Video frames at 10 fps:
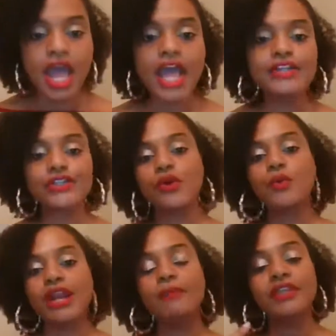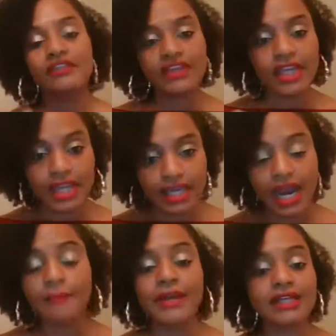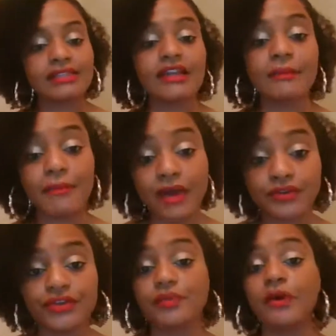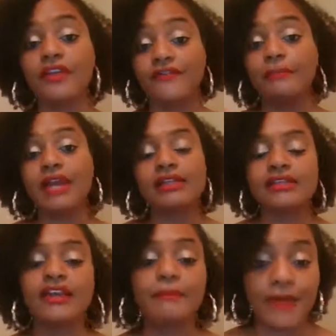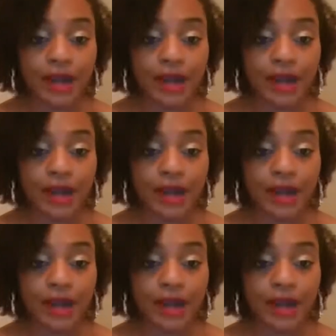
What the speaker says: And so when I'm giving in, I'm not setting boundaries. Well, if I'm not setting